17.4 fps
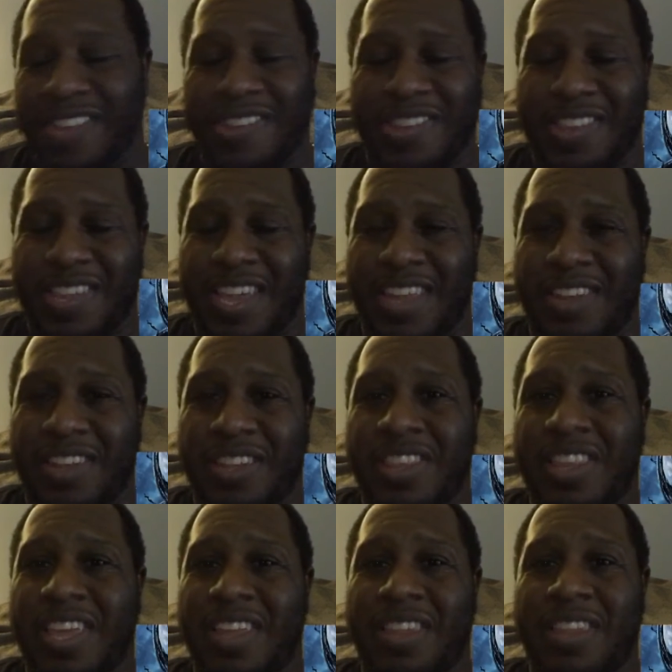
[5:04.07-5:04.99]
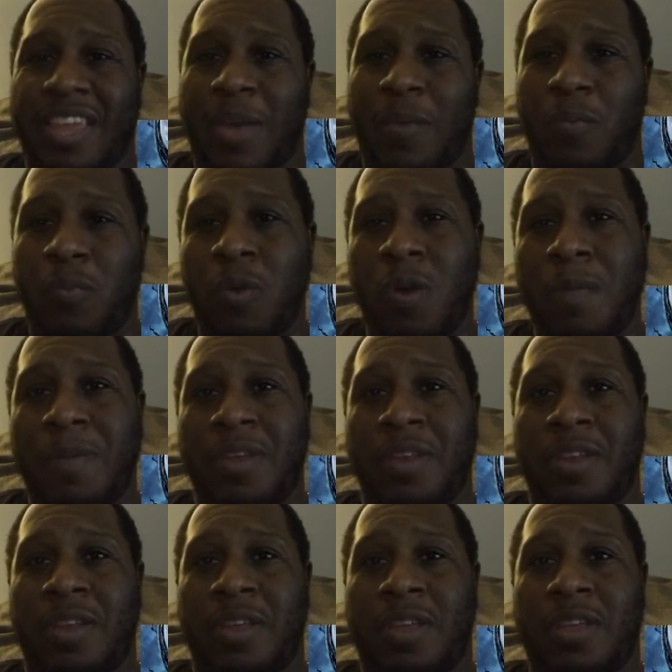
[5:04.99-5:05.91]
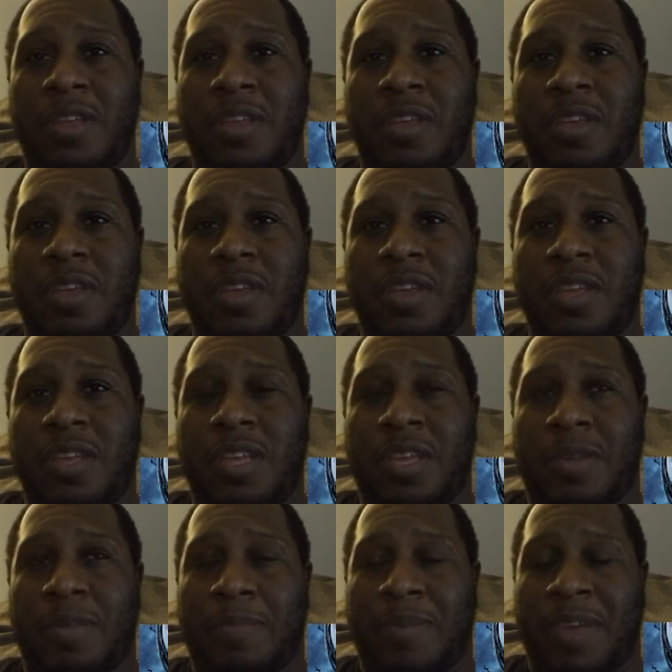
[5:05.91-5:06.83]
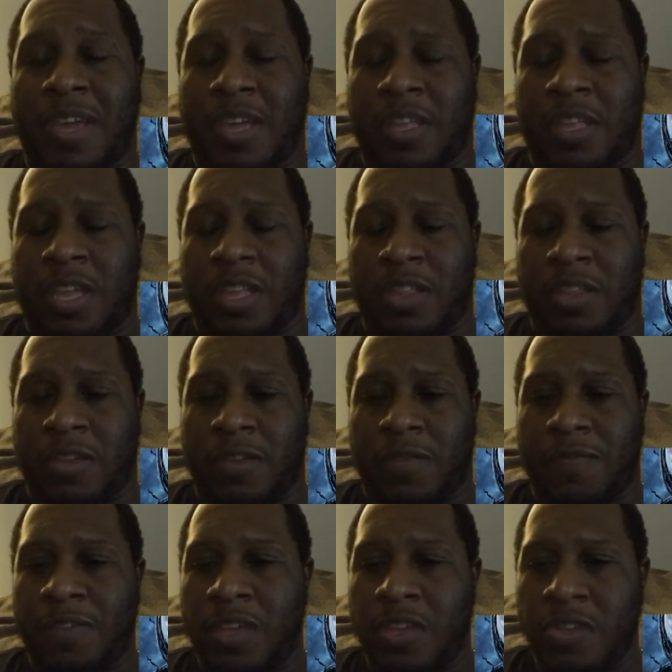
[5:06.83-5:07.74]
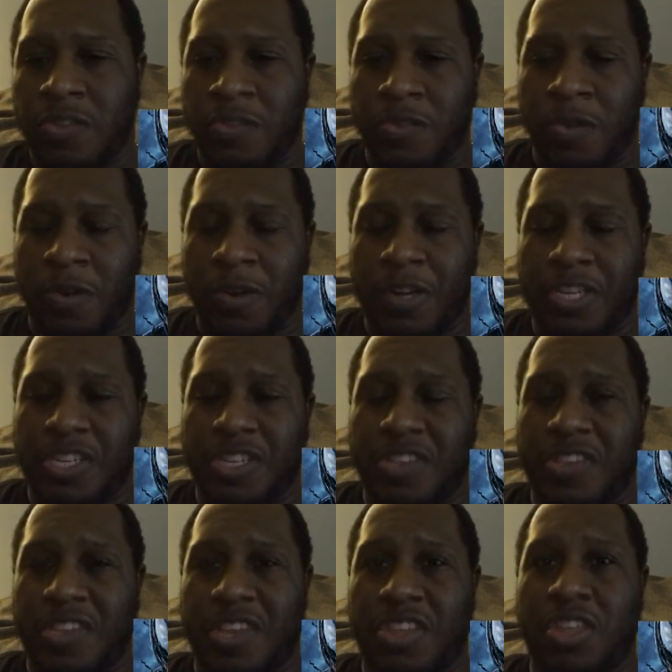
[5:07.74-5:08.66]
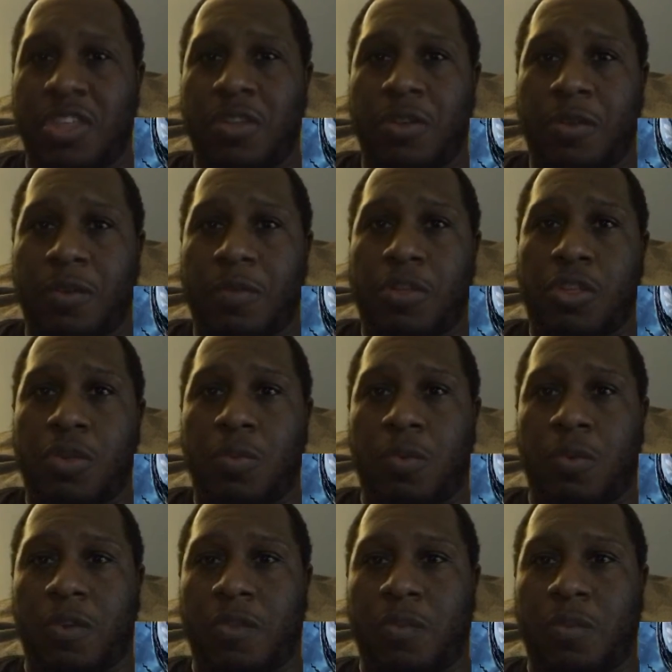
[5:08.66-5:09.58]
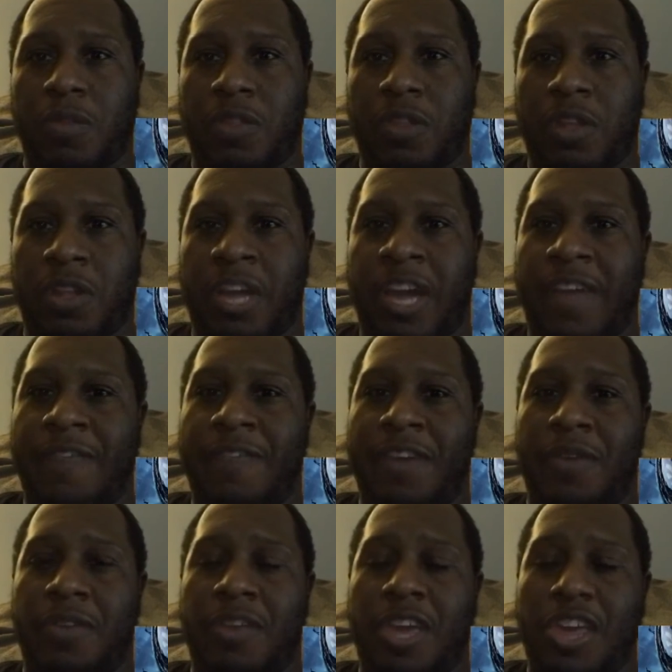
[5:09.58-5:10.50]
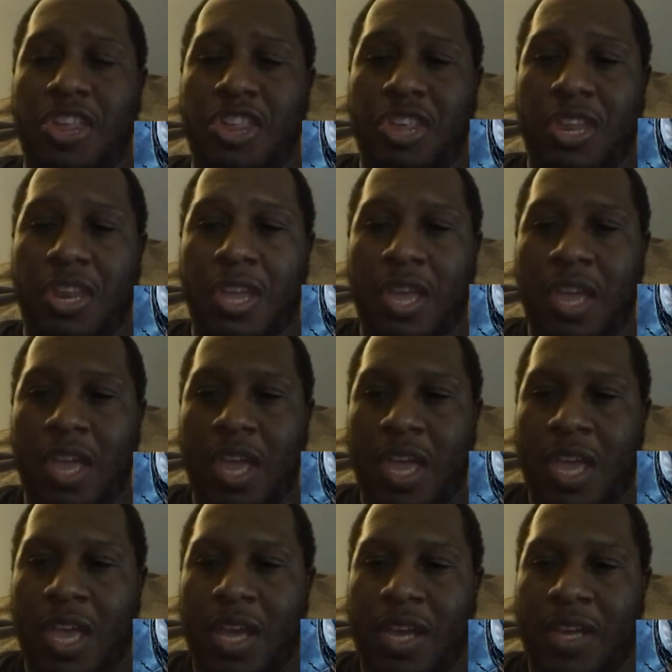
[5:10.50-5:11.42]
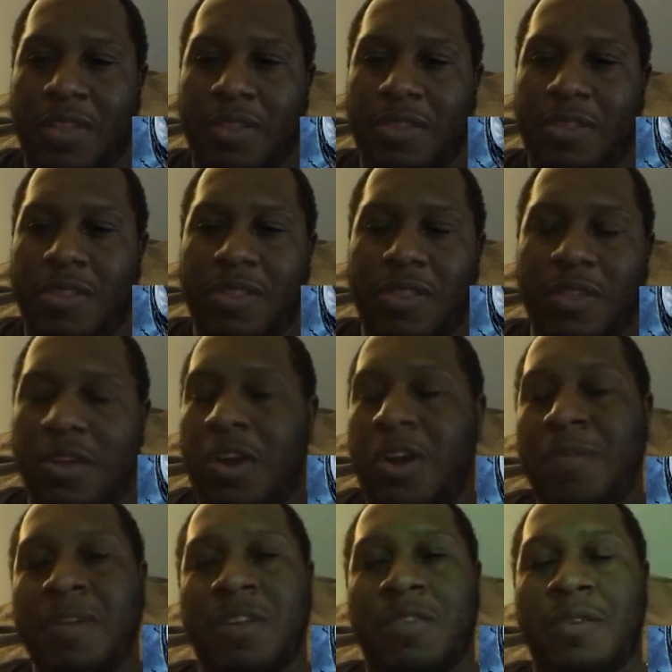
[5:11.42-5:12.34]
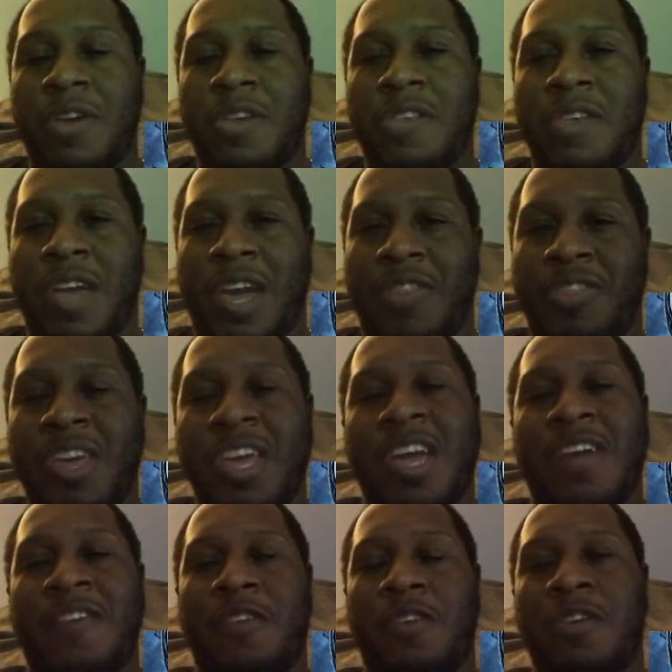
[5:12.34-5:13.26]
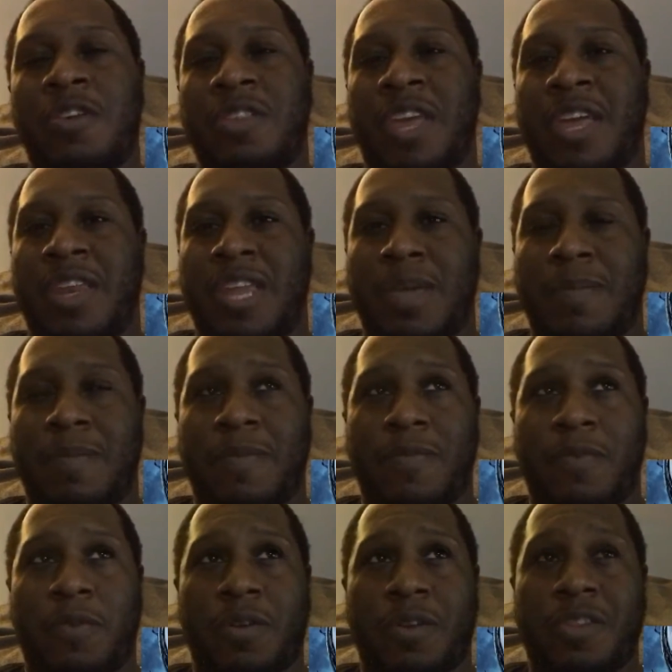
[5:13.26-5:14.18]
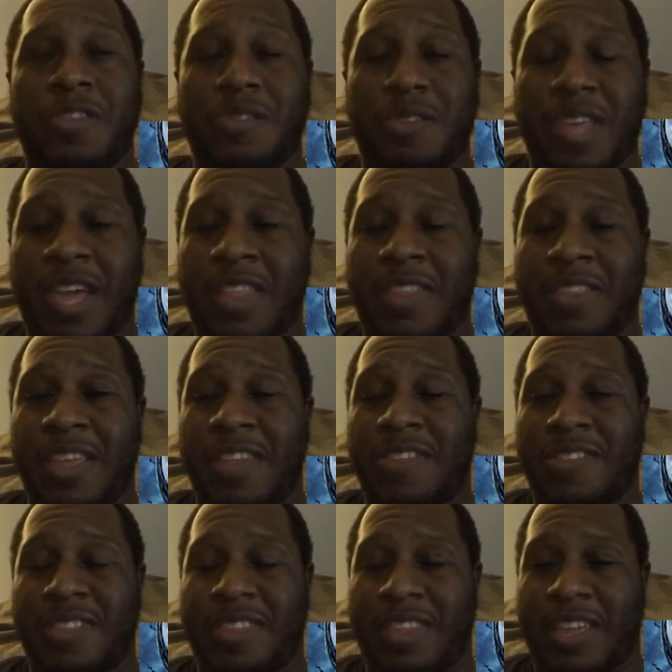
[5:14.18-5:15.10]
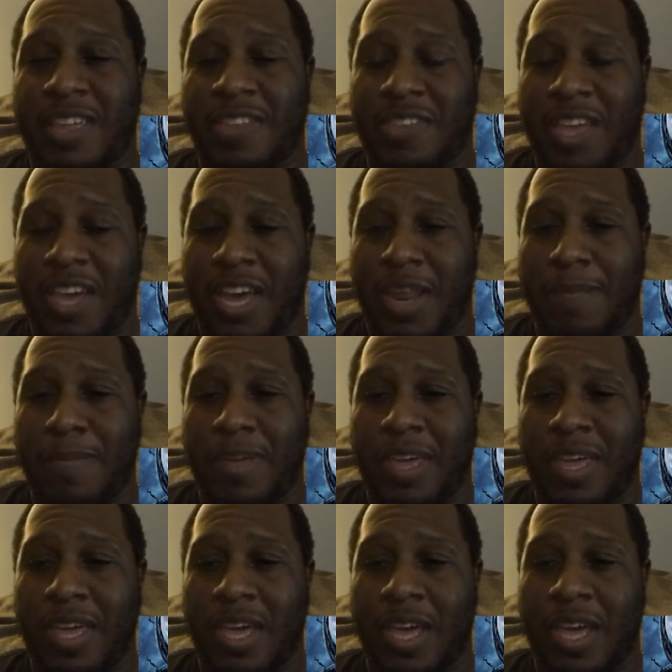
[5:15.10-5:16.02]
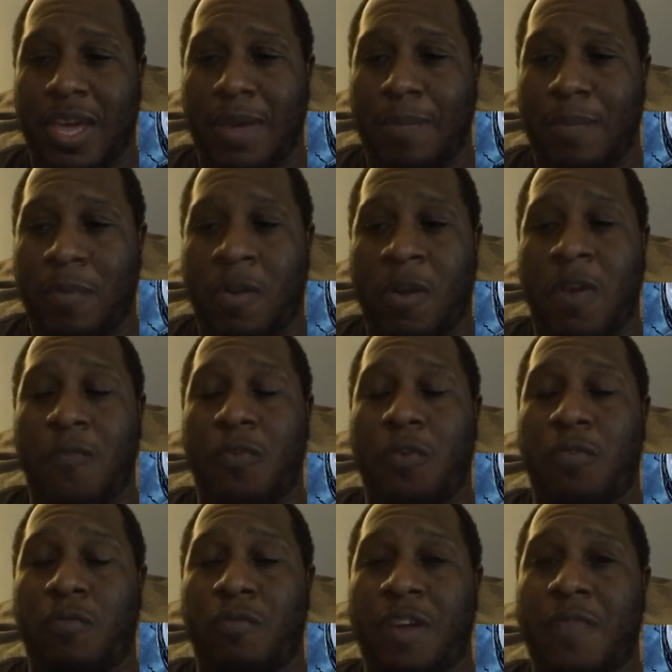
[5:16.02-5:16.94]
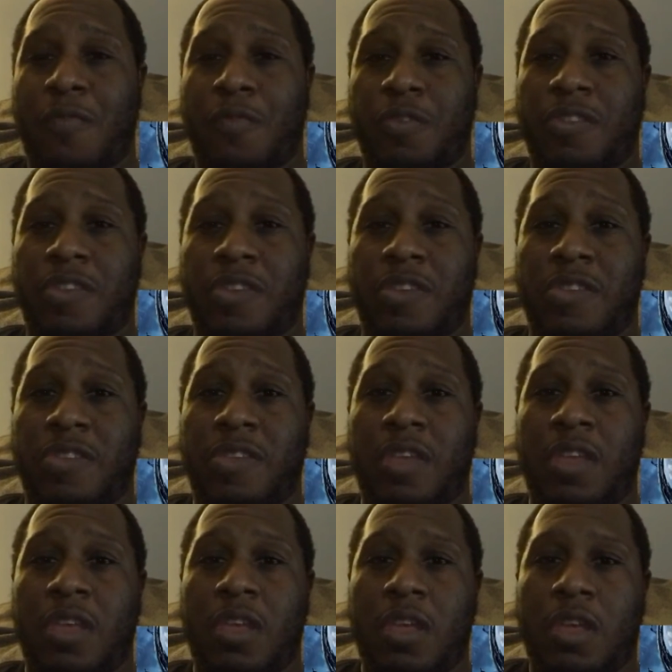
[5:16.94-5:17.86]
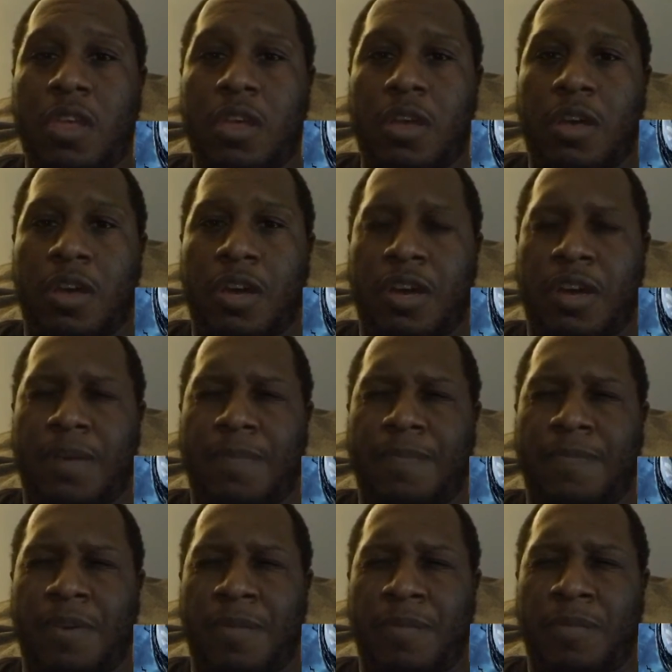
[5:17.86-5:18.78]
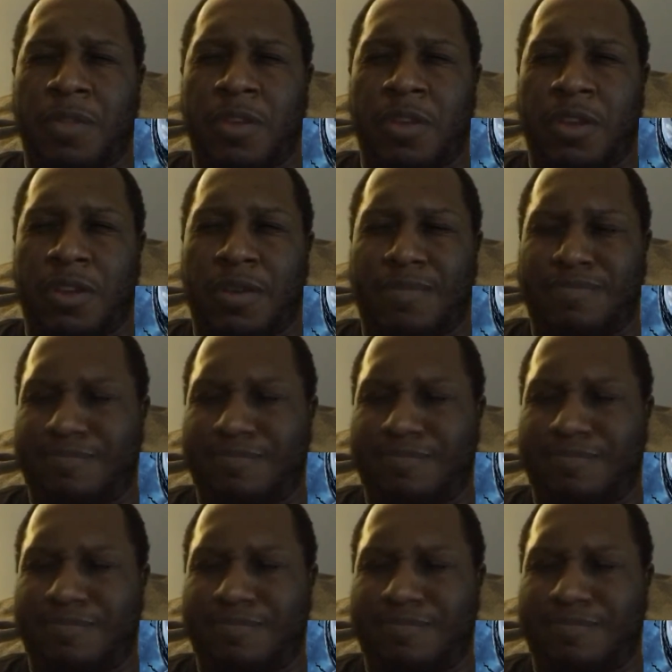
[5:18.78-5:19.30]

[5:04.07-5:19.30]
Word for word: that that woman uh, back at, at the convenience store she says she she works with the life foundation call me crazy i think i've heard that name before so that that's that's gotta be a marvel references uh from the